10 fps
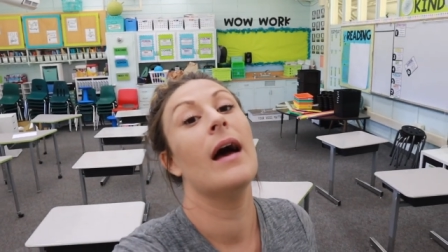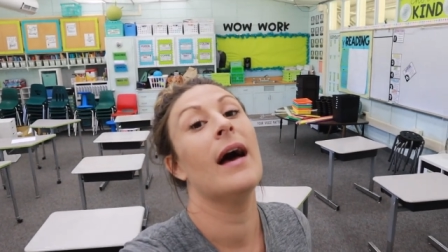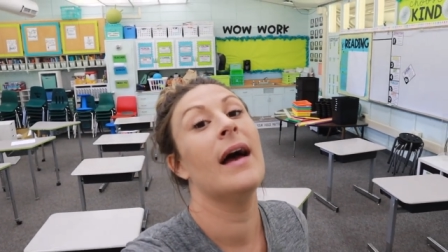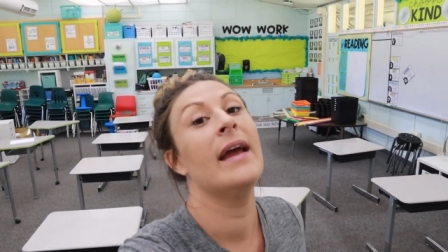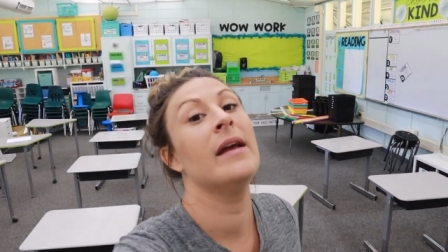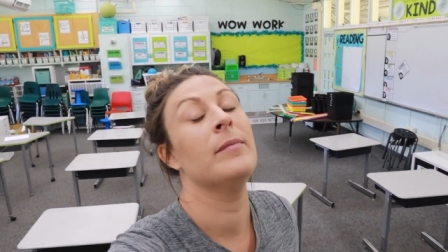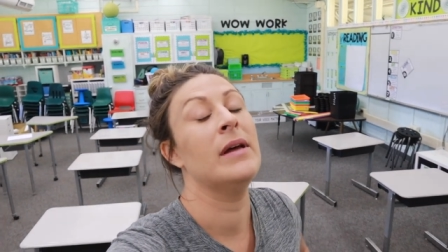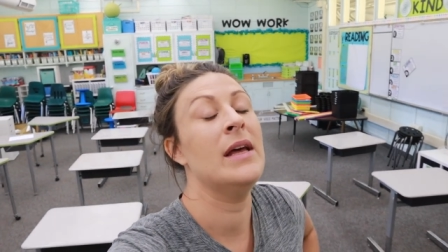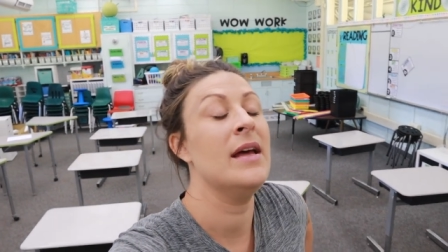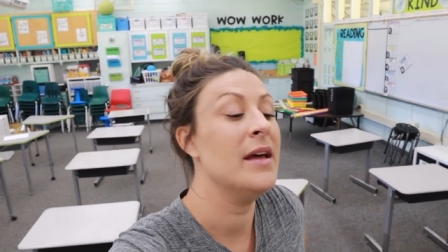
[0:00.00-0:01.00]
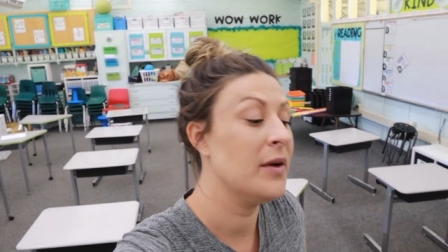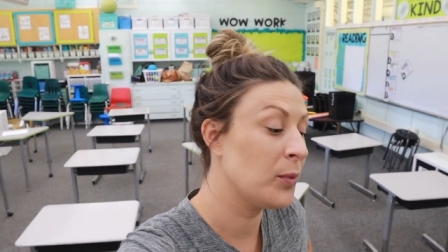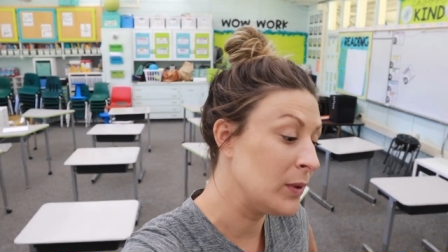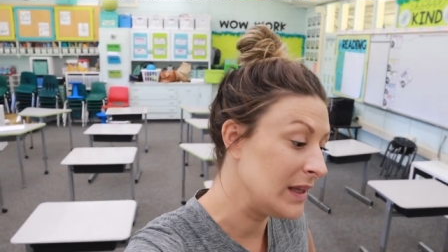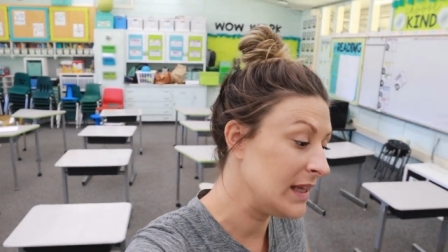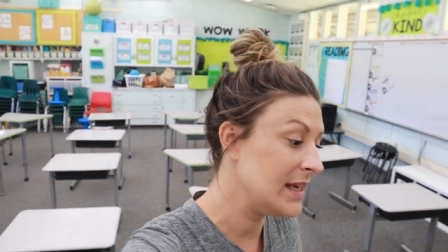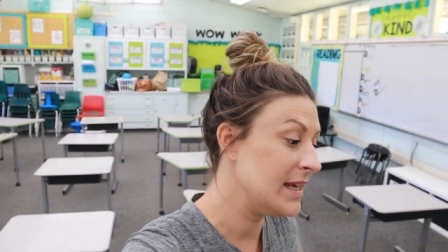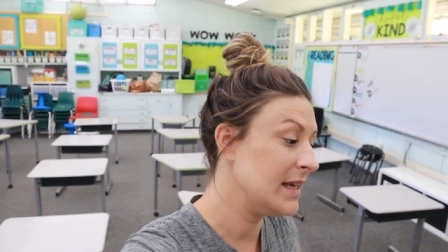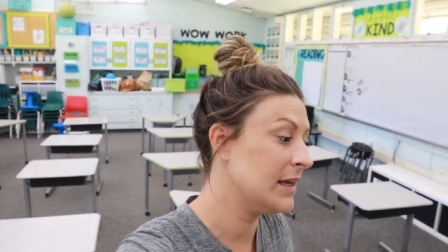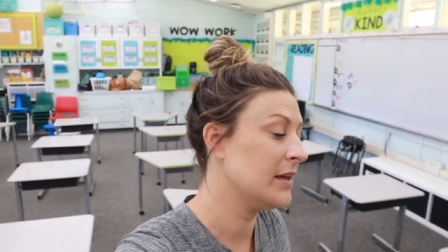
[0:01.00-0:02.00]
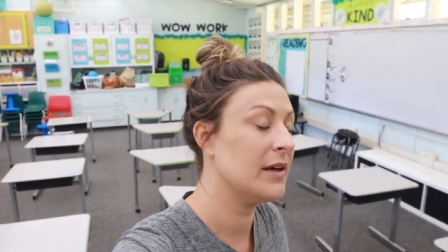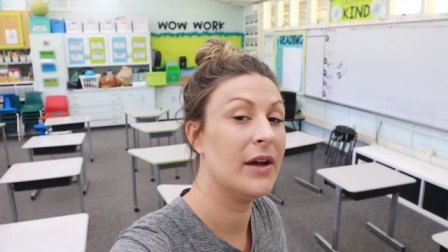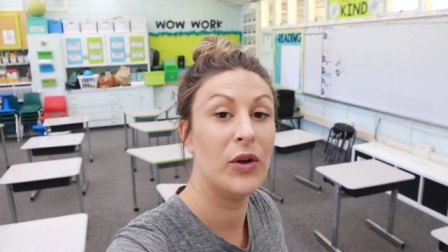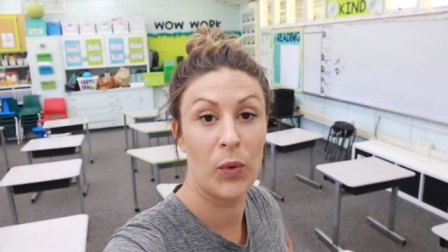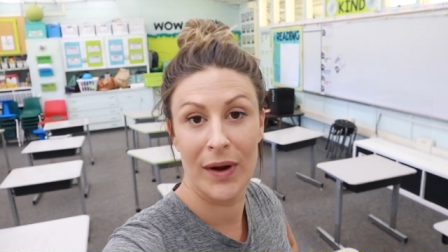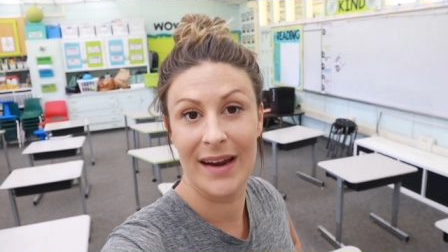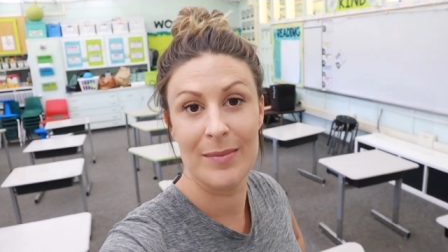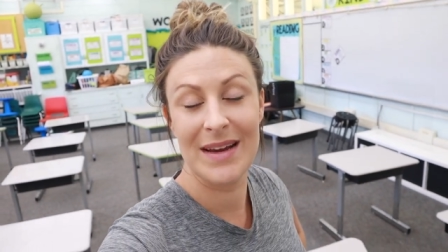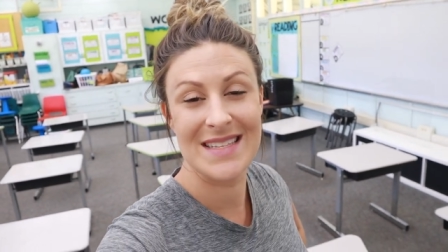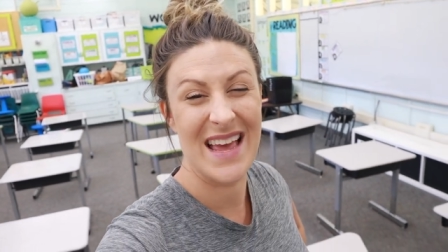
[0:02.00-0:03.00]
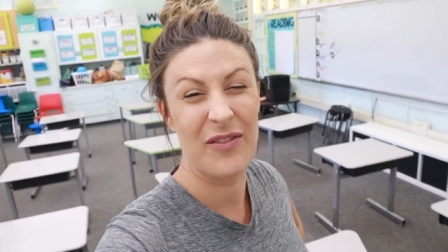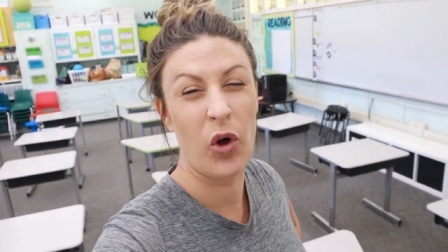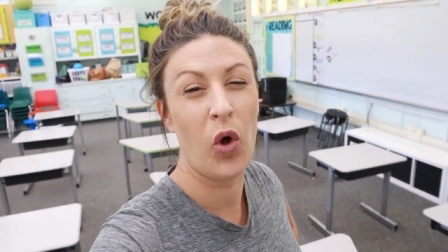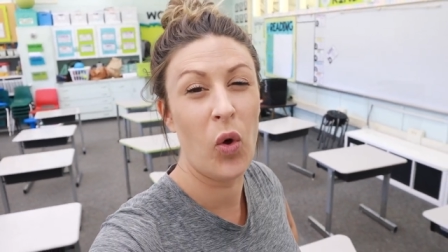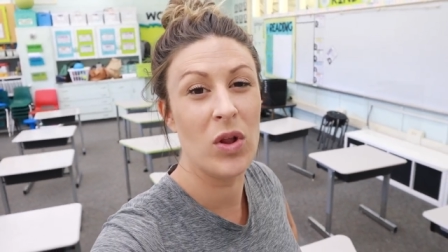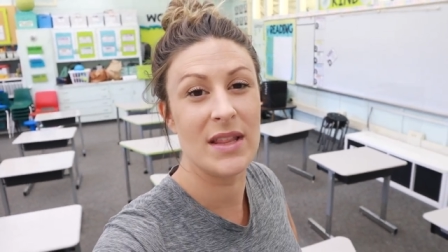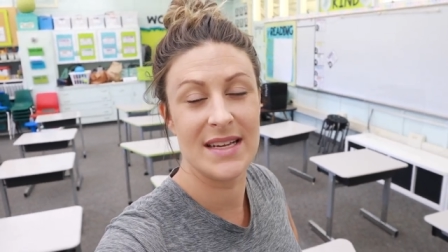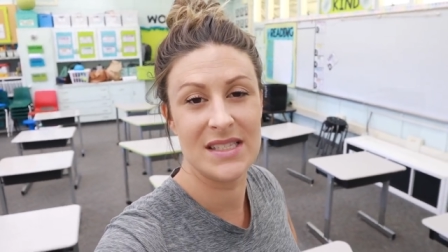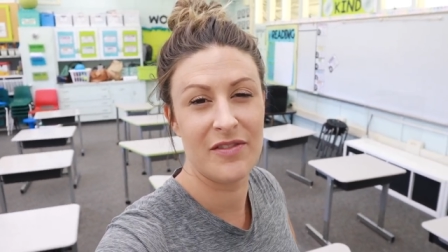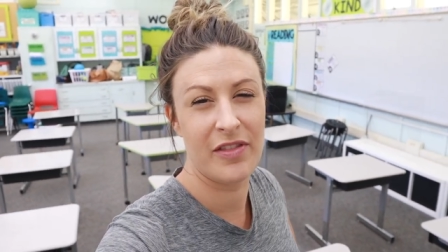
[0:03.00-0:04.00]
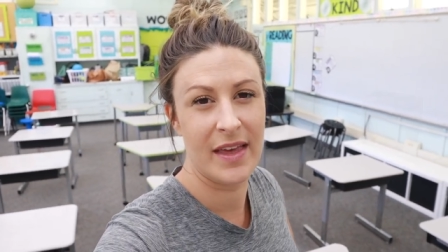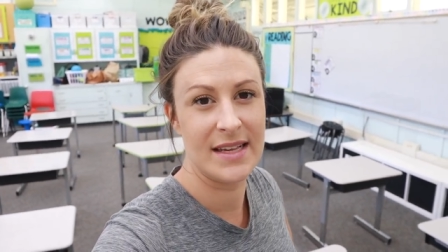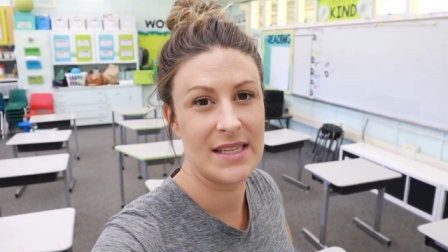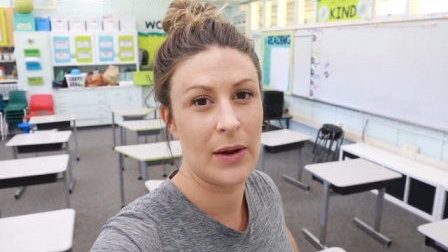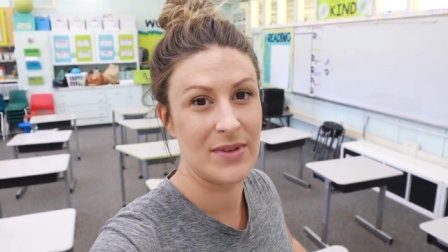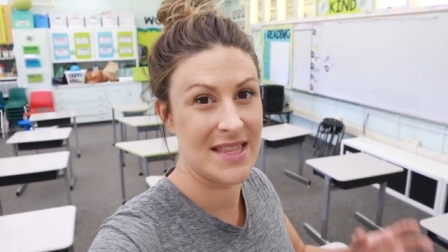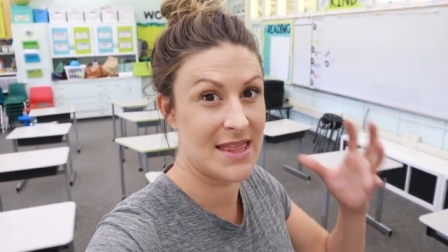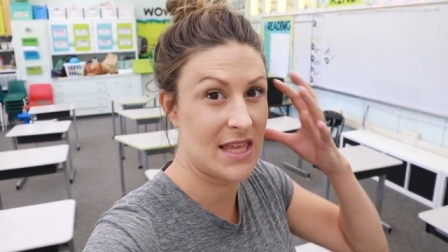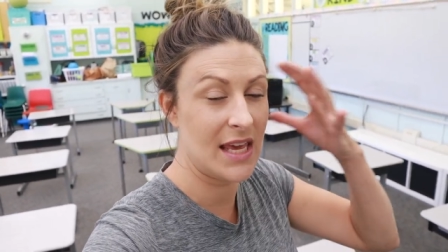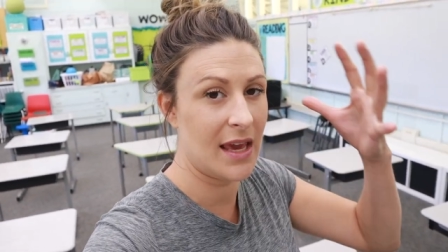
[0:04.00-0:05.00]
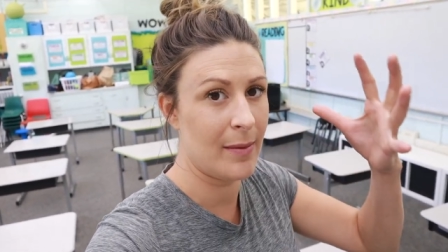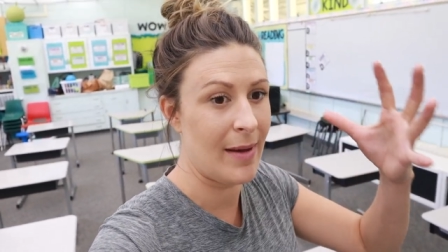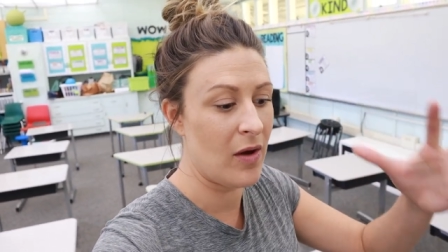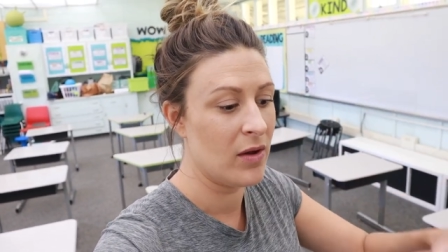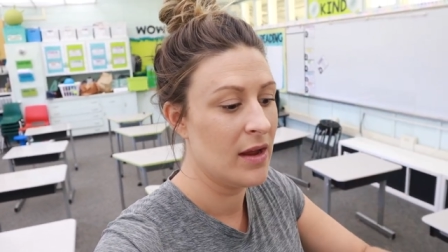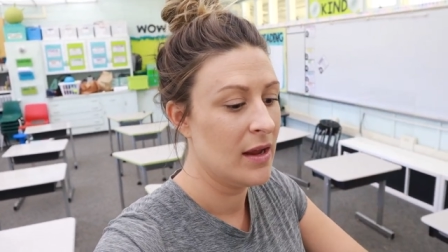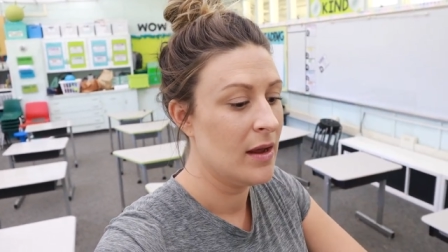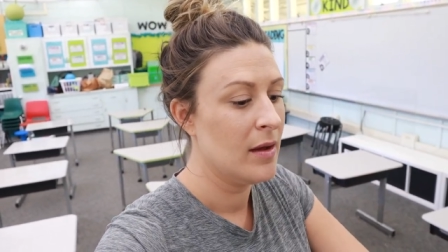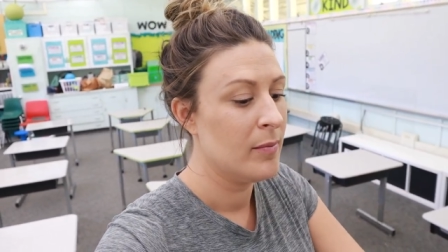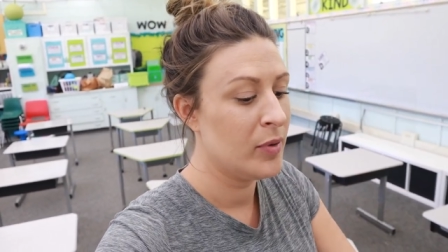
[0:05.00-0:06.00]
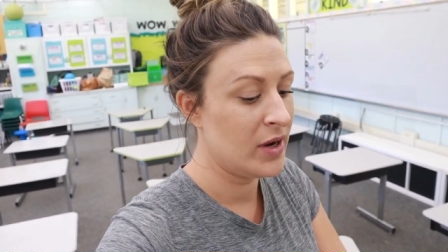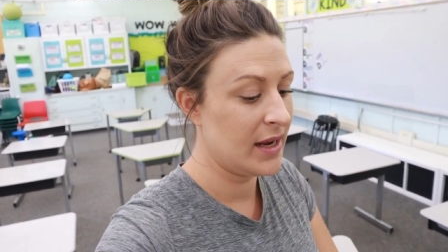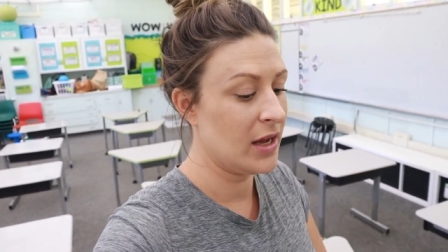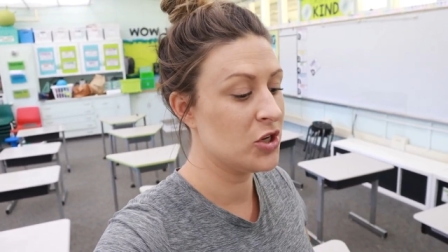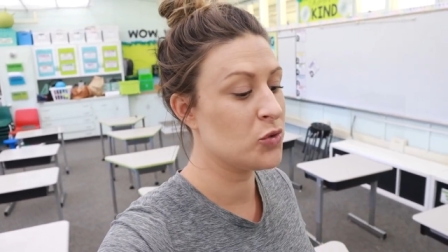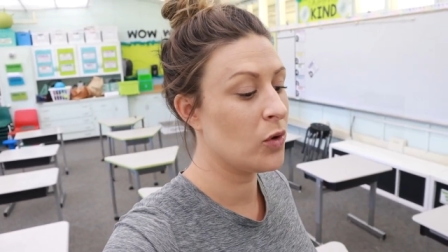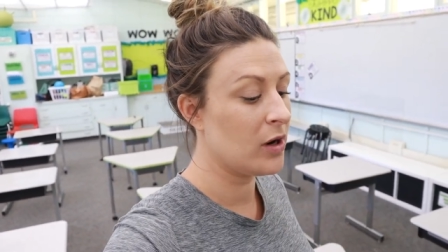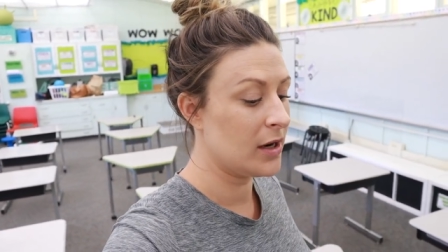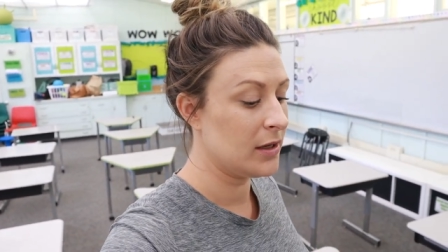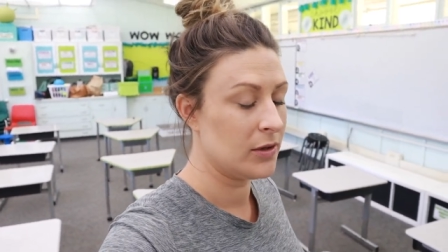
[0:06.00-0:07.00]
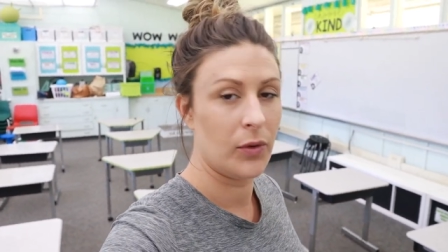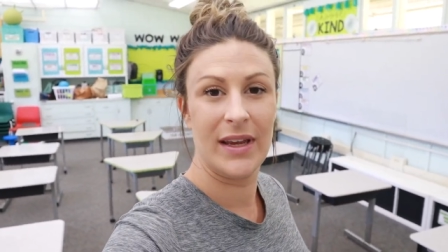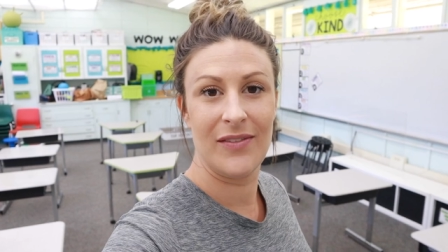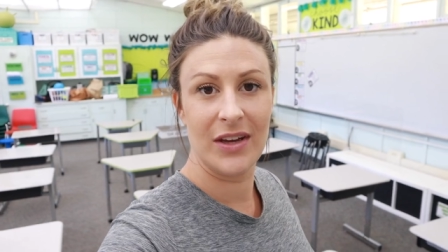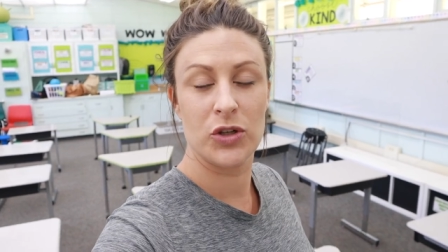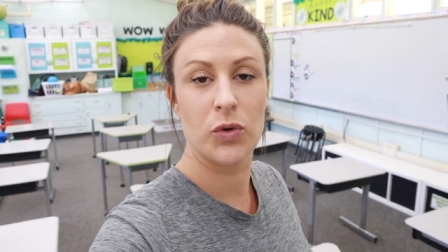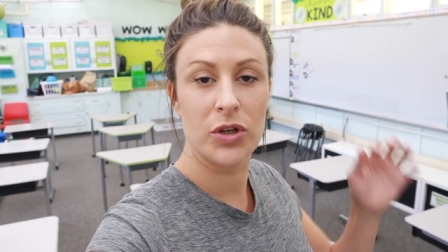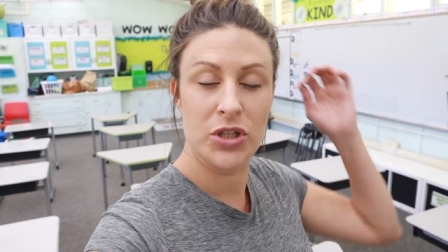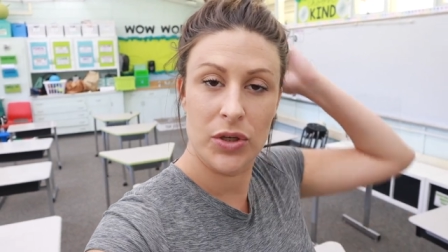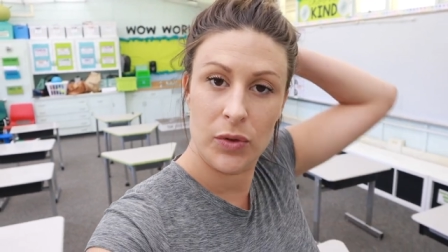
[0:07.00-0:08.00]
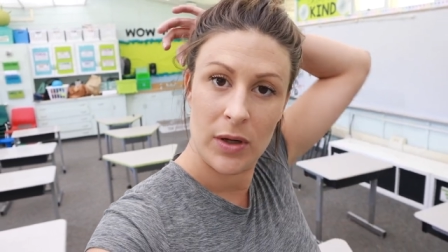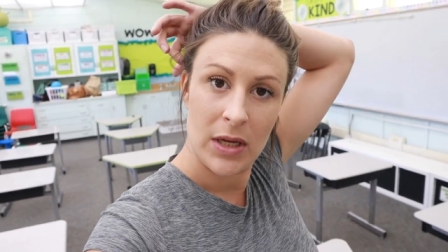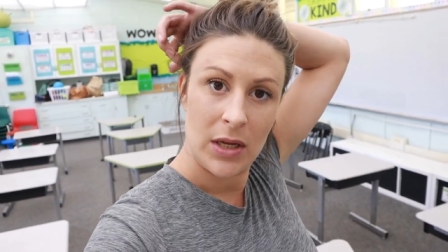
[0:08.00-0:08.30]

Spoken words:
I'm really annoyed because I have a whole list of things that I was thinking about putting a drawer or giving a drawer to,